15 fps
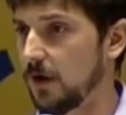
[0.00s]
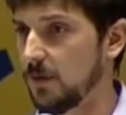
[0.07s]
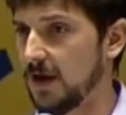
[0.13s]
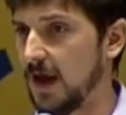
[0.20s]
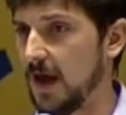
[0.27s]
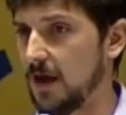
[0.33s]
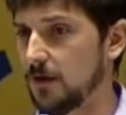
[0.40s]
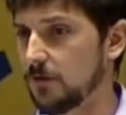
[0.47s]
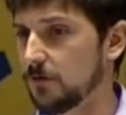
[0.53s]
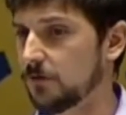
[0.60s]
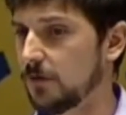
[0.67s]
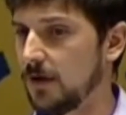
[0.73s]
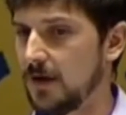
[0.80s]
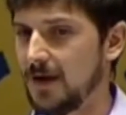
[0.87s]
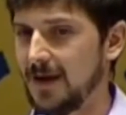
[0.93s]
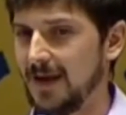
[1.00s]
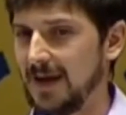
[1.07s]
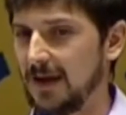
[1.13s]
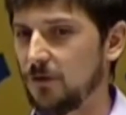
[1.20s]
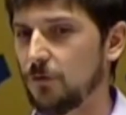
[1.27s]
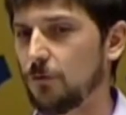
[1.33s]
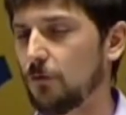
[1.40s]
I mean, it has
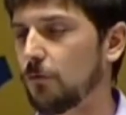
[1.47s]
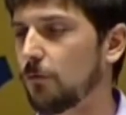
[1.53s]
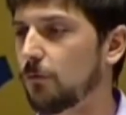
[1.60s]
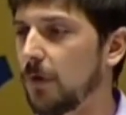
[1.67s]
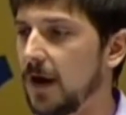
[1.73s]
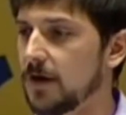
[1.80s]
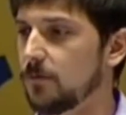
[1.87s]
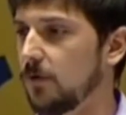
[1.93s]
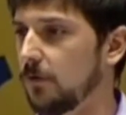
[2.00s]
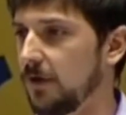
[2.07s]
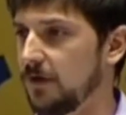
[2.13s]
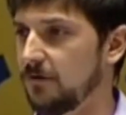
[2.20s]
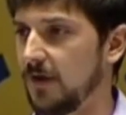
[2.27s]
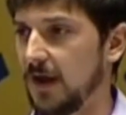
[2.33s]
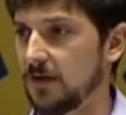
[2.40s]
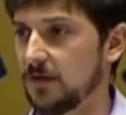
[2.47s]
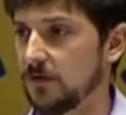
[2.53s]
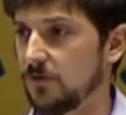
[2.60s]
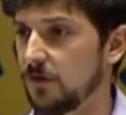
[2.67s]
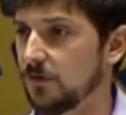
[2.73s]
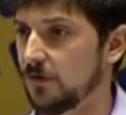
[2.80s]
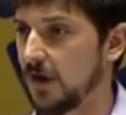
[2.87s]
incredible
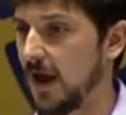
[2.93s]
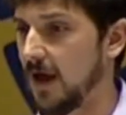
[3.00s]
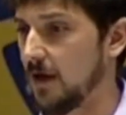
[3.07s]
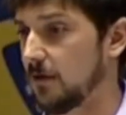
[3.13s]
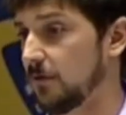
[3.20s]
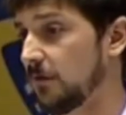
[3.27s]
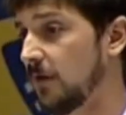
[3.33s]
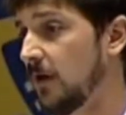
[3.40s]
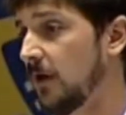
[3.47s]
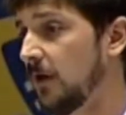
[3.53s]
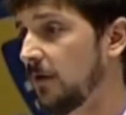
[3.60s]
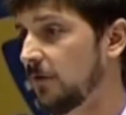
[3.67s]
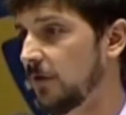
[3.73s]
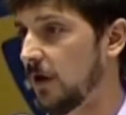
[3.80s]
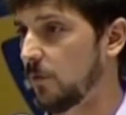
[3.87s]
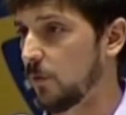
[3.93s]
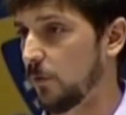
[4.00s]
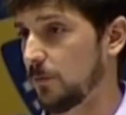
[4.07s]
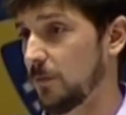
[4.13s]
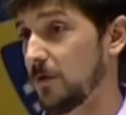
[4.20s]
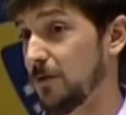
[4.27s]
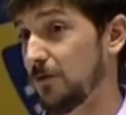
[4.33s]
advantages. It's the
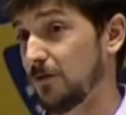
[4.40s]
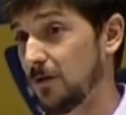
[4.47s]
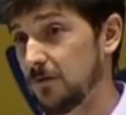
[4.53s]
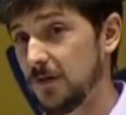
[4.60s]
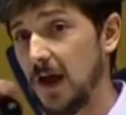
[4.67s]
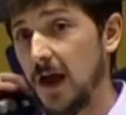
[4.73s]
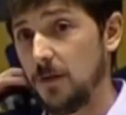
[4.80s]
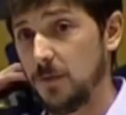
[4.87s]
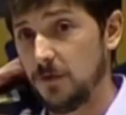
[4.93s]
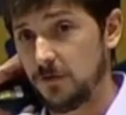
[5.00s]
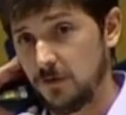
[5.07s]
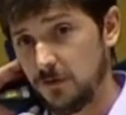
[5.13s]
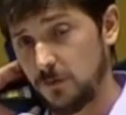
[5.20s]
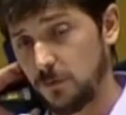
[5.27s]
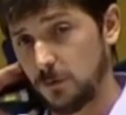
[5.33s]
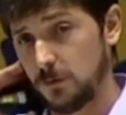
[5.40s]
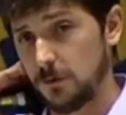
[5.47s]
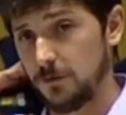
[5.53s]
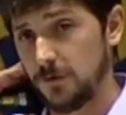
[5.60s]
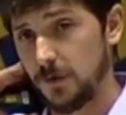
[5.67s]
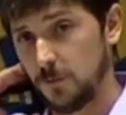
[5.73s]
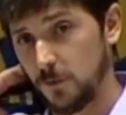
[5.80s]
#1 producer of diamonds in the
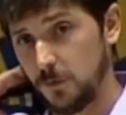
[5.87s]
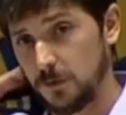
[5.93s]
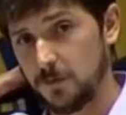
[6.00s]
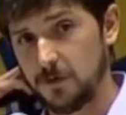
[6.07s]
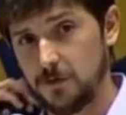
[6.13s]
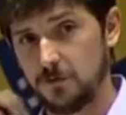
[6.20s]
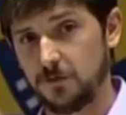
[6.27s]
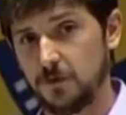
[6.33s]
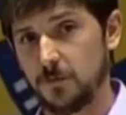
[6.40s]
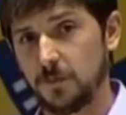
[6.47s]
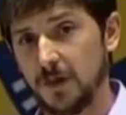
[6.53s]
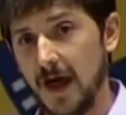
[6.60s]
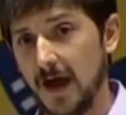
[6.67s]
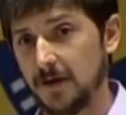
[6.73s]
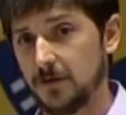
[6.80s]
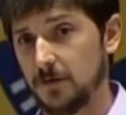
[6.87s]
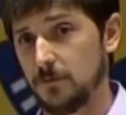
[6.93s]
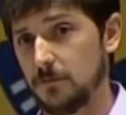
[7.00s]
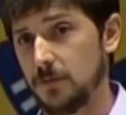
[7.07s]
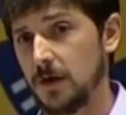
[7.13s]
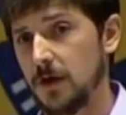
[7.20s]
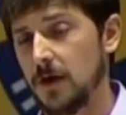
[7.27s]
world, #1 producer of
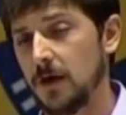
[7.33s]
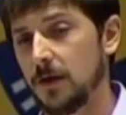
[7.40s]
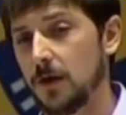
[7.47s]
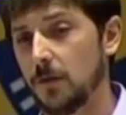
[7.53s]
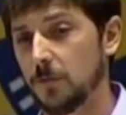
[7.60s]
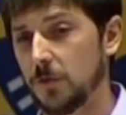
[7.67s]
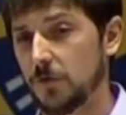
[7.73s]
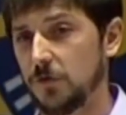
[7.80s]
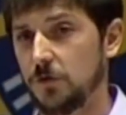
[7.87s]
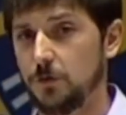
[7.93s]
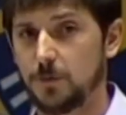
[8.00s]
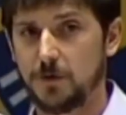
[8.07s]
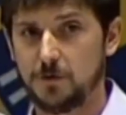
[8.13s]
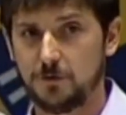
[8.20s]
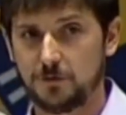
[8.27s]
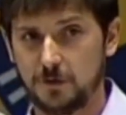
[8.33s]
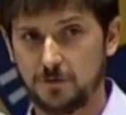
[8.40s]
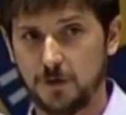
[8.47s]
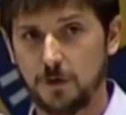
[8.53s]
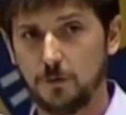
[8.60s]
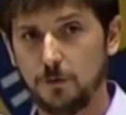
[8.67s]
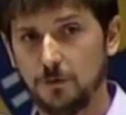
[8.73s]
platinum, #2 producer
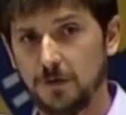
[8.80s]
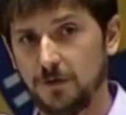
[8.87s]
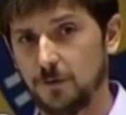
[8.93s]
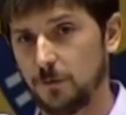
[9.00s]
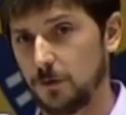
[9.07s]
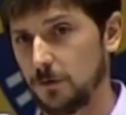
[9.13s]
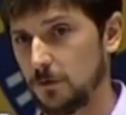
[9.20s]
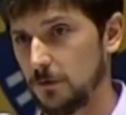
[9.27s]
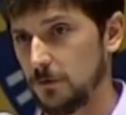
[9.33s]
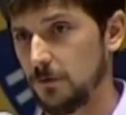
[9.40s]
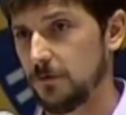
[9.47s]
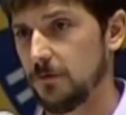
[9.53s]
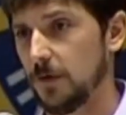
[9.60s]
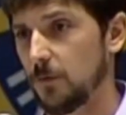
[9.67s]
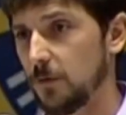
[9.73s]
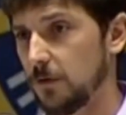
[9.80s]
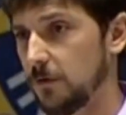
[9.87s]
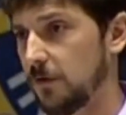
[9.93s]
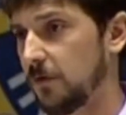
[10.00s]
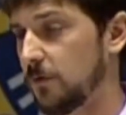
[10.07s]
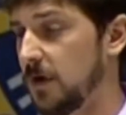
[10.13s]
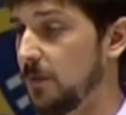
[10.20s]
of gold in the world,
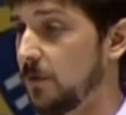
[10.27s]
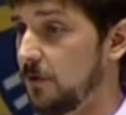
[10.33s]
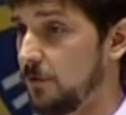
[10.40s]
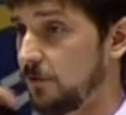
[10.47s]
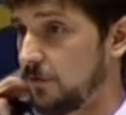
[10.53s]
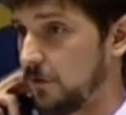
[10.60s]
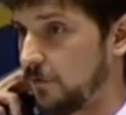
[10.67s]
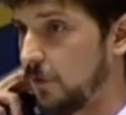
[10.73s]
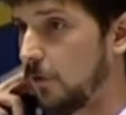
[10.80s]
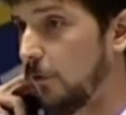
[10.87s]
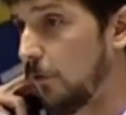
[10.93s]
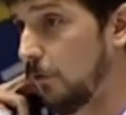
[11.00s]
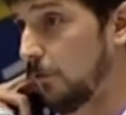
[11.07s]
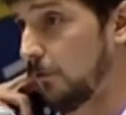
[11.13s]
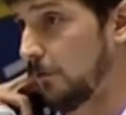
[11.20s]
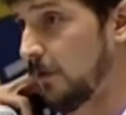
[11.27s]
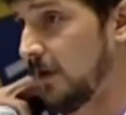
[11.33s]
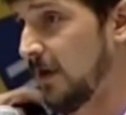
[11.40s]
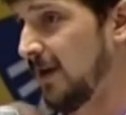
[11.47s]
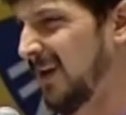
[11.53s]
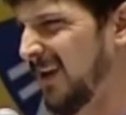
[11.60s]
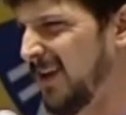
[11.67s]
#3 producer of coal,
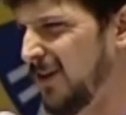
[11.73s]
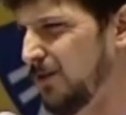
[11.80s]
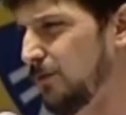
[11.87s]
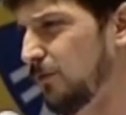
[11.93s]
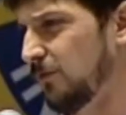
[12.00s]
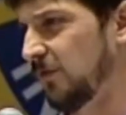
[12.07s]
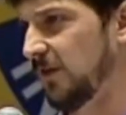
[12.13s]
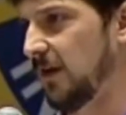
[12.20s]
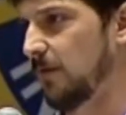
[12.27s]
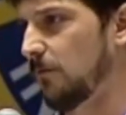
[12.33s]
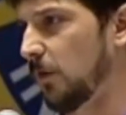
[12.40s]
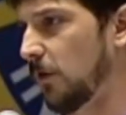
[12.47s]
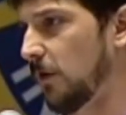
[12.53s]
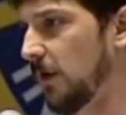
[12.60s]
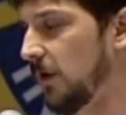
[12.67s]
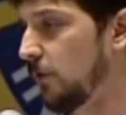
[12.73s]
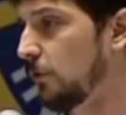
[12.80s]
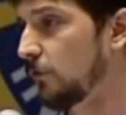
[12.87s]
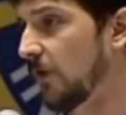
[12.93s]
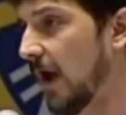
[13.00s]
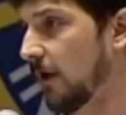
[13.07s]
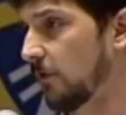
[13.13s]
huge timber,
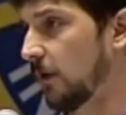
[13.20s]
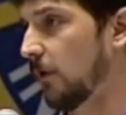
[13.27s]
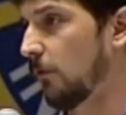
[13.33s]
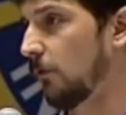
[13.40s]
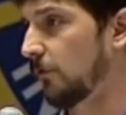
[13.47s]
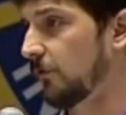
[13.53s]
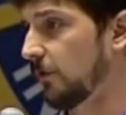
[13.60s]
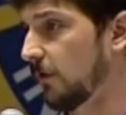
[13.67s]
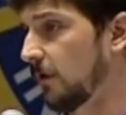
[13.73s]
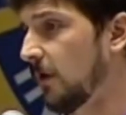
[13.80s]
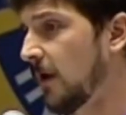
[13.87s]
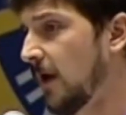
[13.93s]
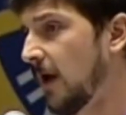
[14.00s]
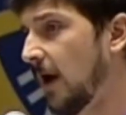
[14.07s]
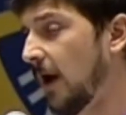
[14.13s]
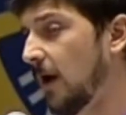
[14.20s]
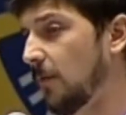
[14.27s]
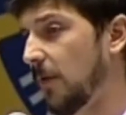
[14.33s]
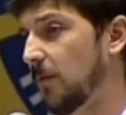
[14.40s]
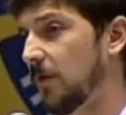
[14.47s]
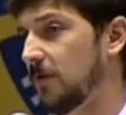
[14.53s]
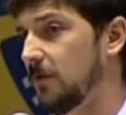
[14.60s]
huge agriculture.
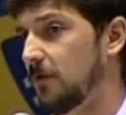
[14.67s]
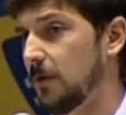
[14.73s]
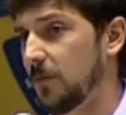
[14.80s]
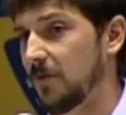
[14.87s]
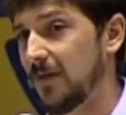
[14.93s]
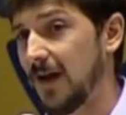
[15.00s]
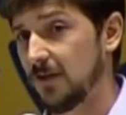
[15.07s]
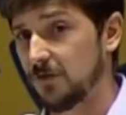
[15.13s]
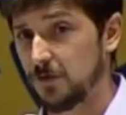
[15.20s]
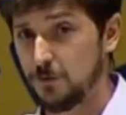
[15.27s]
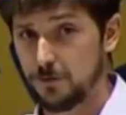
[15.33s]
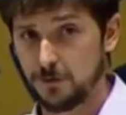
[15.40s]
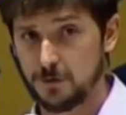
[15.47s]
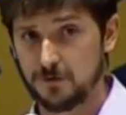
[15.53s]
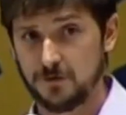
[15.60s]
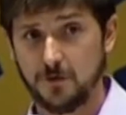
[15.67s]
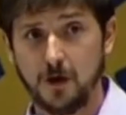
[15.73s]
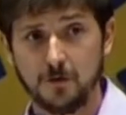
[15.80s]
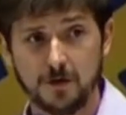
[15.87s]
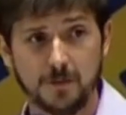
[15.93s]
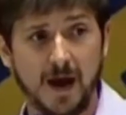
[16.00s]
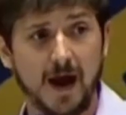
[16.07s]
It provides 2/3 of
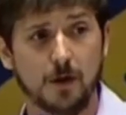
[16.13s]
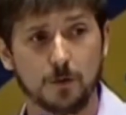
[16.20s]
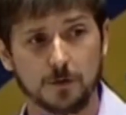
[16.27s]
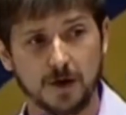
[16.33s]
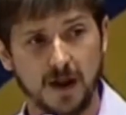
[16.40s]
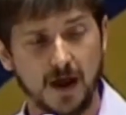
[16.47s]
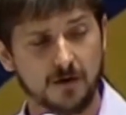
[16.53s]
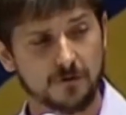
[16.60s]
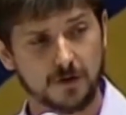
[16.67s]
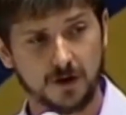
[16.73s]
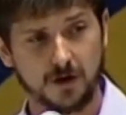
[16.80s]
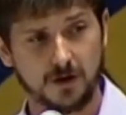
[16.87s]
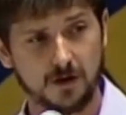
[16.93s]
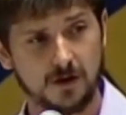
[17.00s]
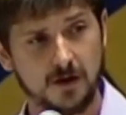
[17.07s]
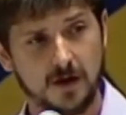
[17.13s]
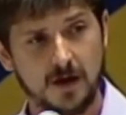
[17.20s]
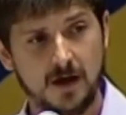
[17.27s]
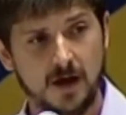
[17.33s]
all the power in Africa.